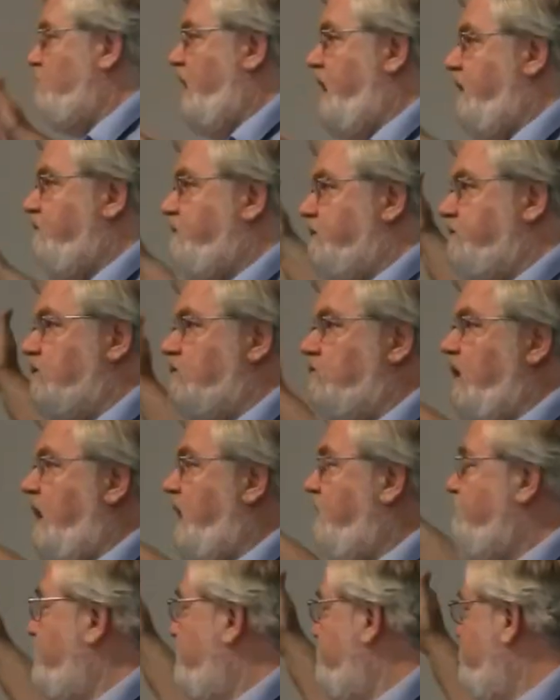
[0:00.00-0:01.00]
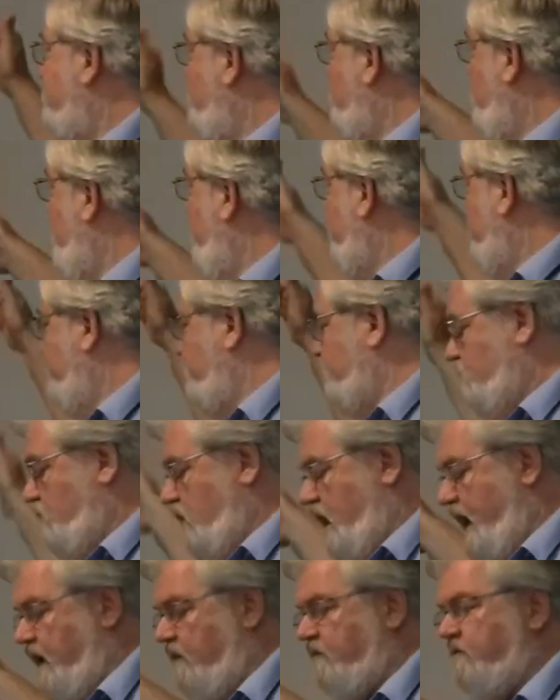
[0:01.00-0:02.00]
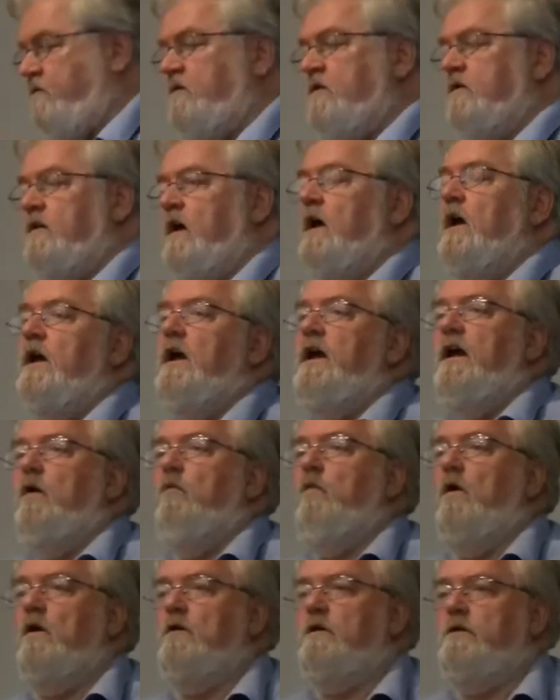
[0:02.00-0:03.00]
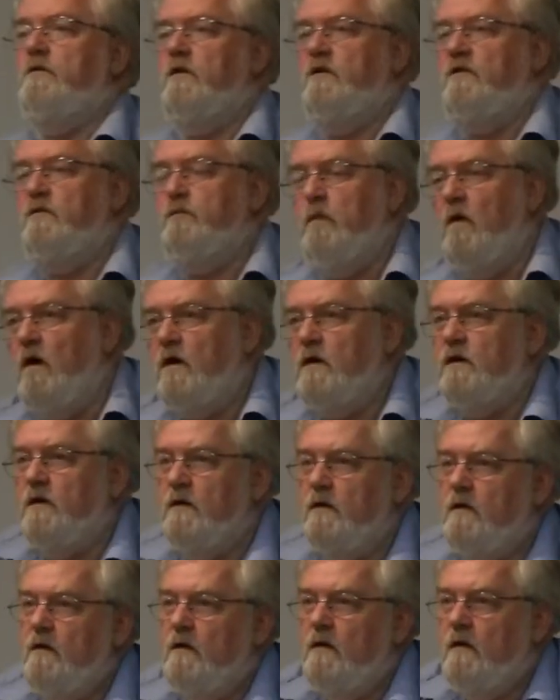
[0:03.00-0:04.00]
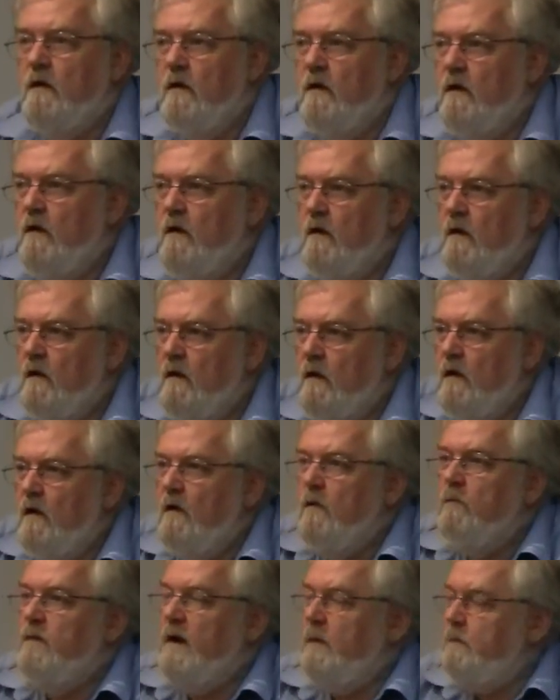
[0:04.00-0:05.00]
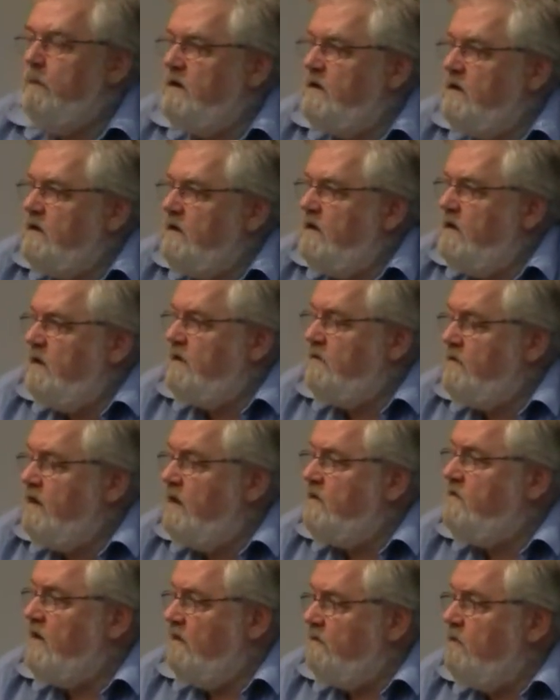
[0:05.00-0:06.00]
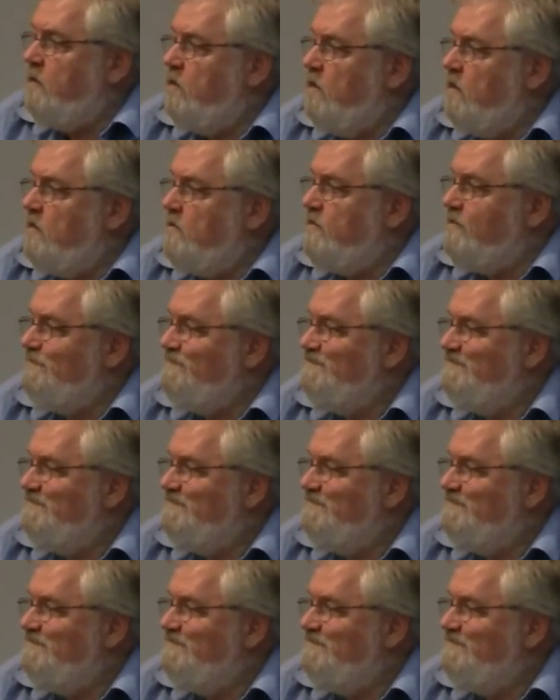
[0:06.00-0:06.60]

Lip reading: graph after graph after graph after graph, in Wilkinson's book, people in the United States have it worst.